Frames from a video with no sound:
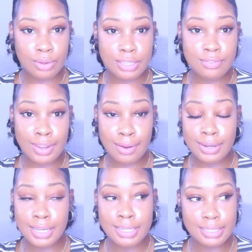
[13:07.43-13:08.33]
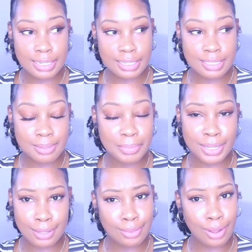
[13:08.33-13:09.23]
It's very condensed
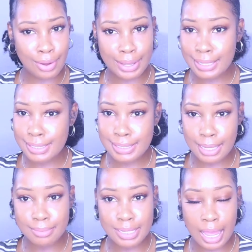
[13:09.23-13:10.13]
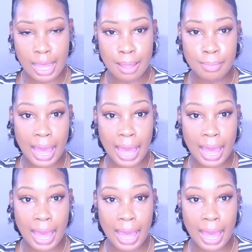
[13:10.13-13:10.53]
but long at the same time.